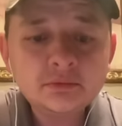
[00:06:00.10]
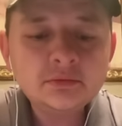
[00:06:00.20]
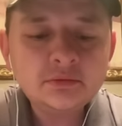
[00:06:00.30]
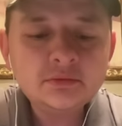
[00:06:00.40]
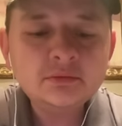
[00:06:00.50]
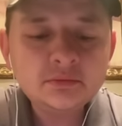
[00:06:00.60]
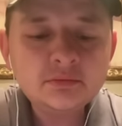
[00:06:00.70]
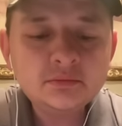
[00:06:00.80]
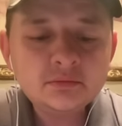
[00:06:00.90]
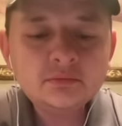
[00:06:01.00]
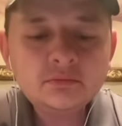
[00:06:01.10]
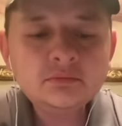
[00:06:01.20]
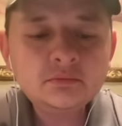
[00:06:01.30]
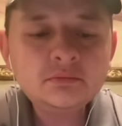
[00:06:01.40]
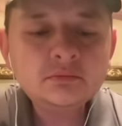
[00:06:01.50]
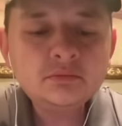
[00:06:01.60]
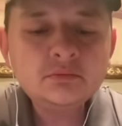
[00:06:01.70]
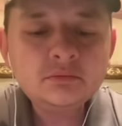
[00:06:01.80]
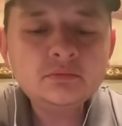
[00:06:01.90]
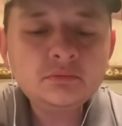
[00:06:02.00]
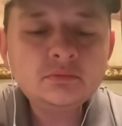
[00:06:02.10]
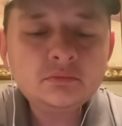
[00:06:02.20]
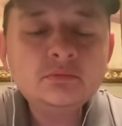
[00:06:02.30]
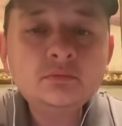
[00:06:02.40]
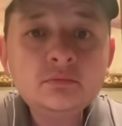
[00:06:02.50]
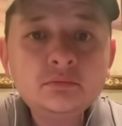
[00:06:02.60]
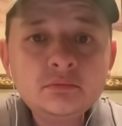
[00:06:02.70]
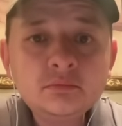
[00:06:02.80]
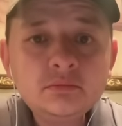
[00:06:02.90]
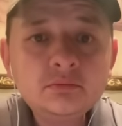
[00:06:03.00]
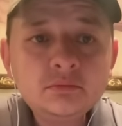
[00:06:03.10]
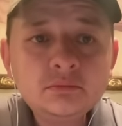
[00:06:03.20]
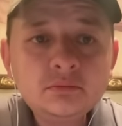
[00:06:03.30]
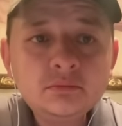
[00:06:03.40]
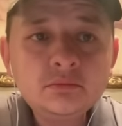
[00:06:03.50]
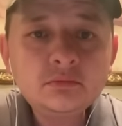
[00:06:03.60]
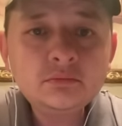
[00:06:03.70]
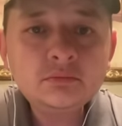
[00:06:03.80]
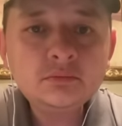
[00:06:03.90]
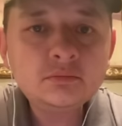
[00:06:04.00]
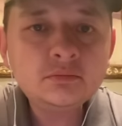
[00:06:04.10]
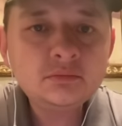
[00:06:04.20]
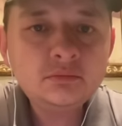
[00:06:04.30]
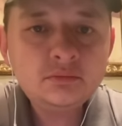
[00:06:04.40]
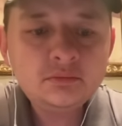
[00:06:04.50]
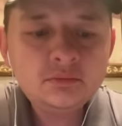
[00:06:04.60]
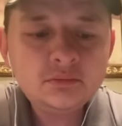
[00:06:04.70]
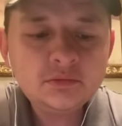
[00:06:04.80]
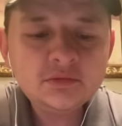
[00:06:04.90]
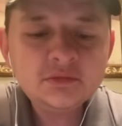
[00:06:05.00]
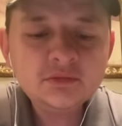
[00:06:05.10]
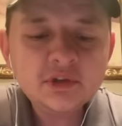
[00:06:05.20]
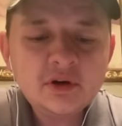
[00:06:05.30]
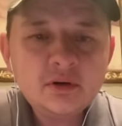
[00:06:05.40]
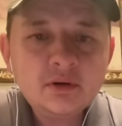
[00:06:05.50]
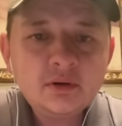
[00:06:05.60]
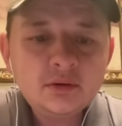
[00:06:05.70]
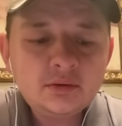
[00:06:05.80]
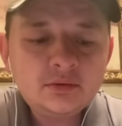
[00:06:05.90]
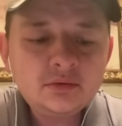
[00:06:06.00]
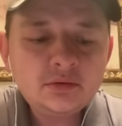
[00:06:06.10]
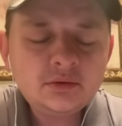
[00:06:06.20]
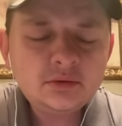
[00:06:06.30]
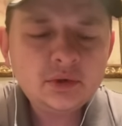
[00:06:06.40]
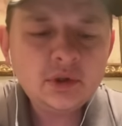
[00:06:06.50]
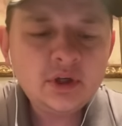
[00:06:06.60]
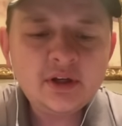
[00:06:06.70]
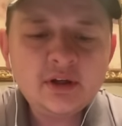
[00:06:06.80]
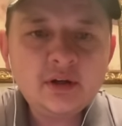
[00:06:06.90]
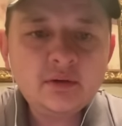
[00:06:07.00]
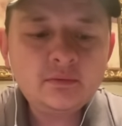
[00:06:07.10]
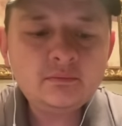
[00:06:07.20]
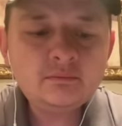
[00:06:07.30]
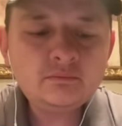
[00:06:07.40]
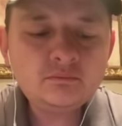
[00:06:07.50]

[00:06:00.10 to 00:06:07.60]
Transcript: (not speaking)